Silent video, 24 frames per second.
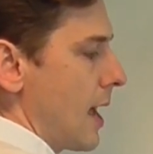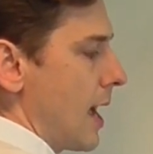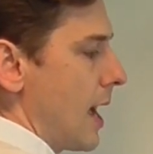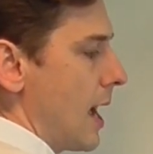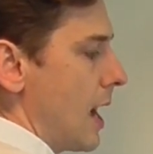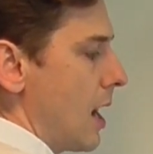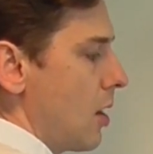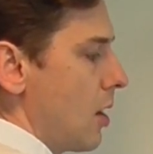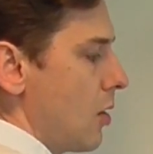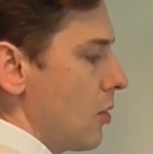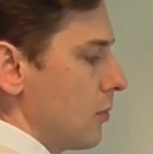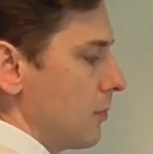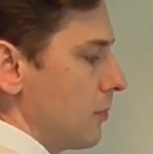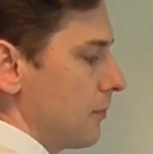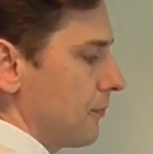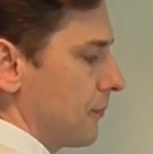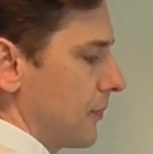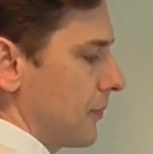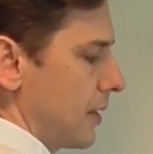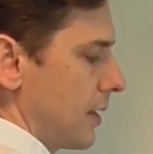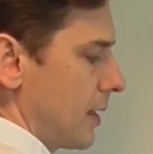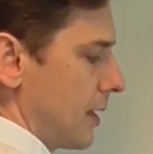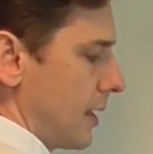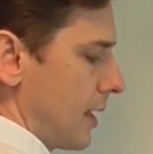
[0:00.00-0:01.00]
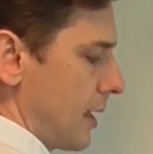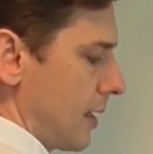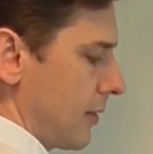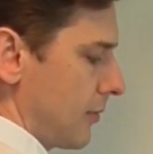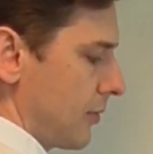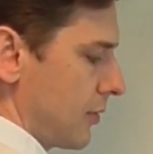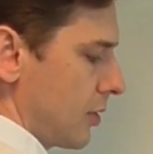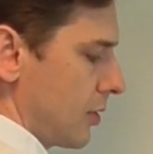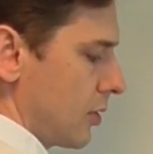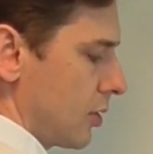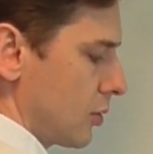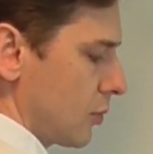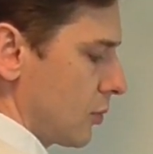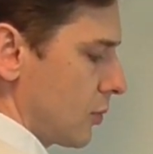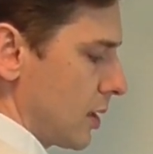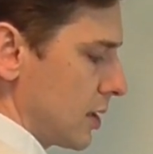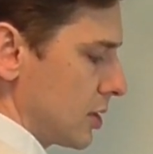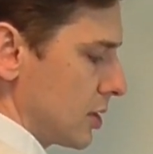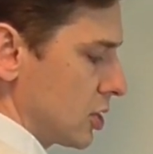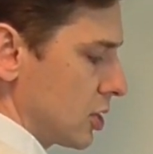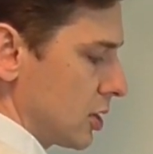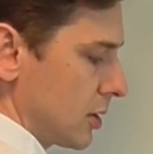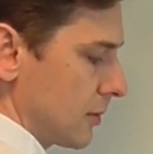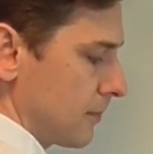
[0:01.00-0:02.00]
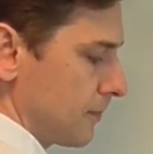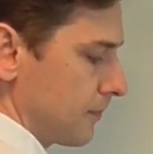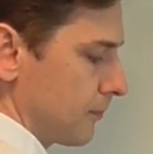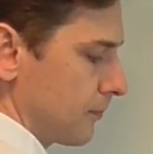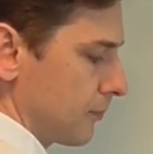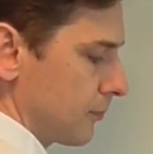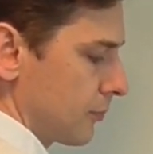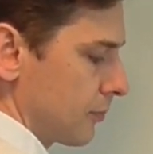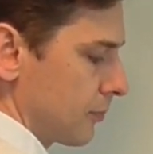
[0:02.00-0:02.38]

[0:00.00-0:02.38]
how? And third question